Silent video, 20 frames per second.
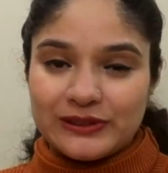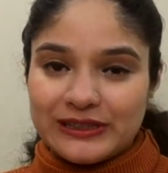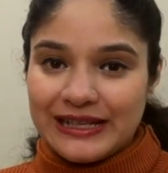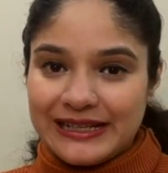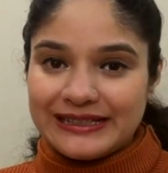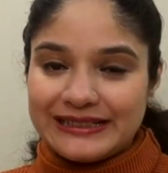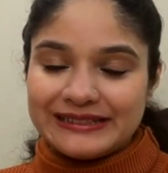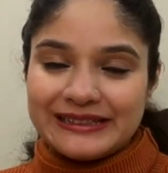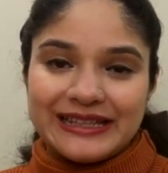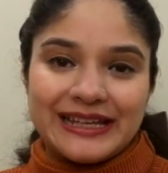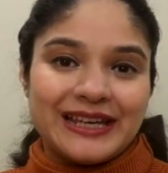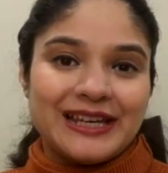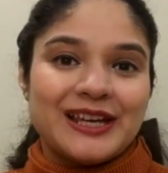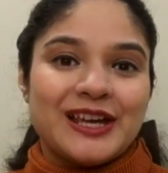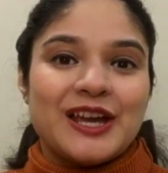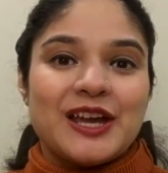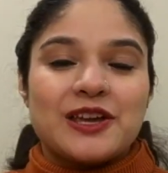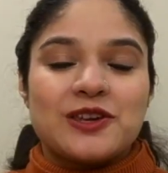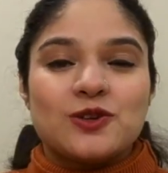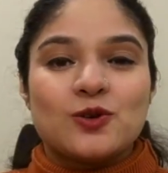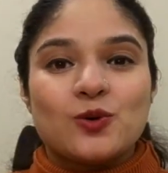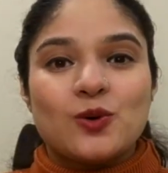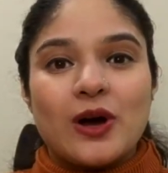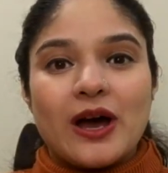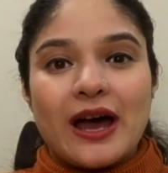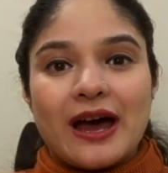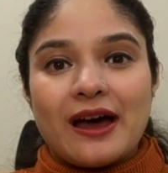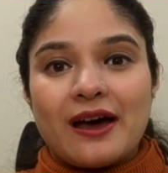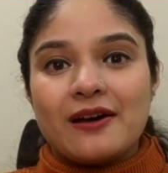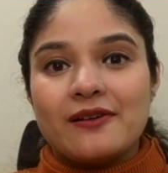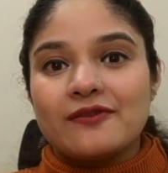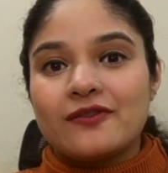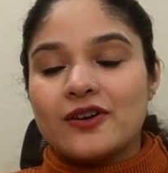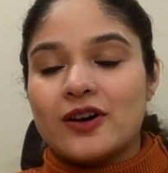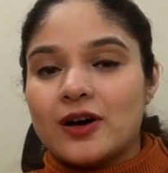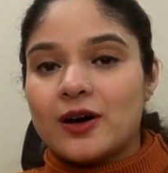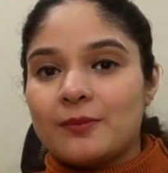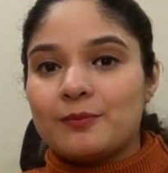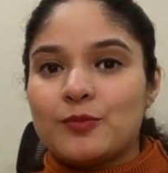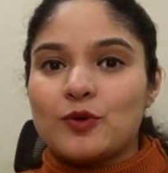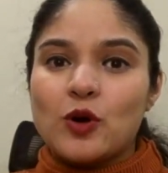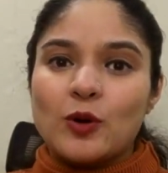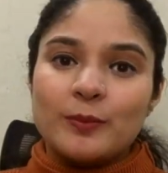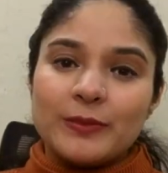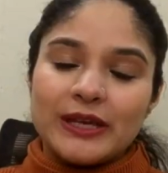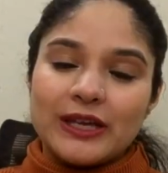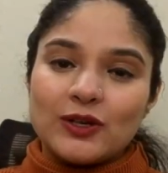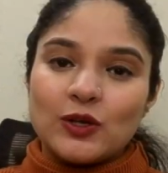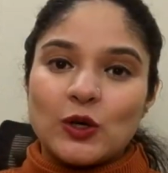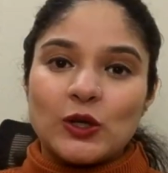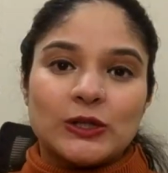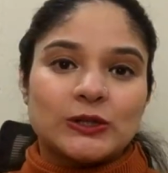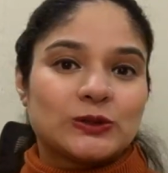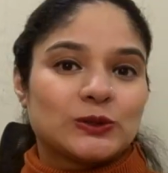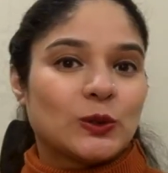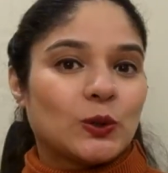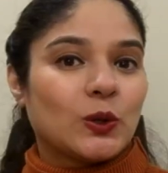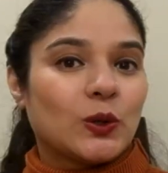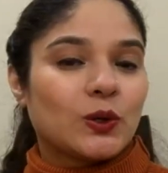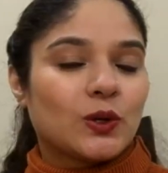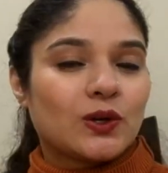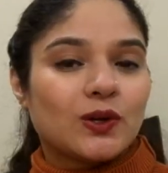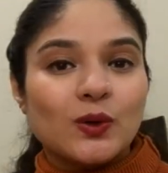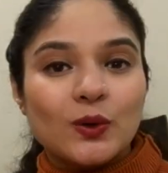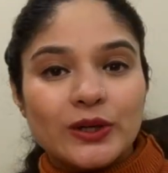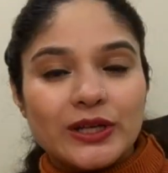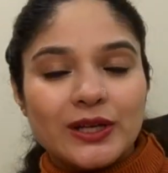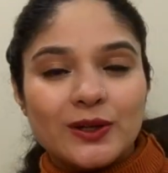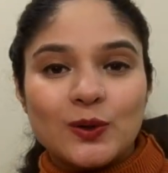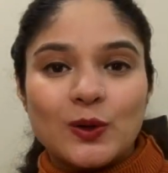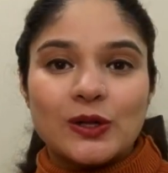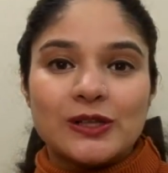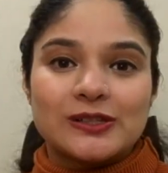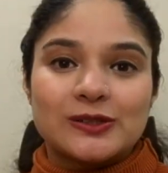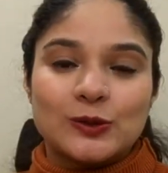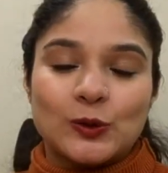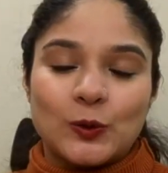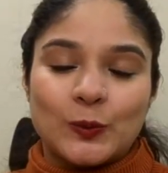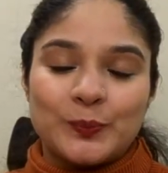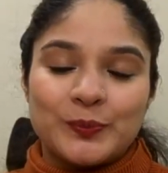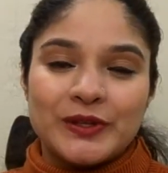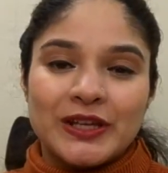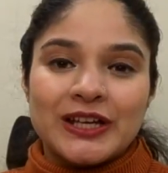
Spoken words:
Let's say you have bromine also, chlorine also.